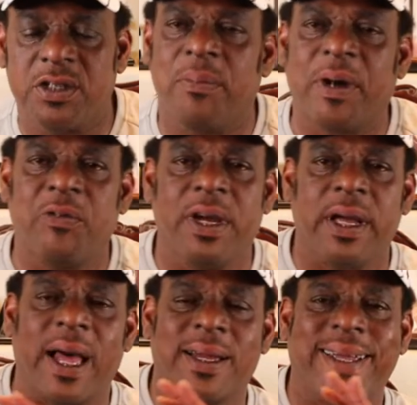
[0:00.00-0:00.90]
You're talking about
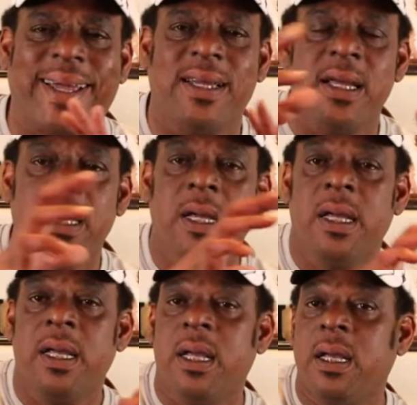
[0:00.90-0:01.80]
reallocate
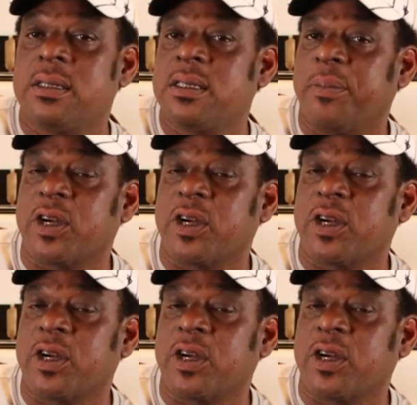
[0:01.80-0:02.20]
some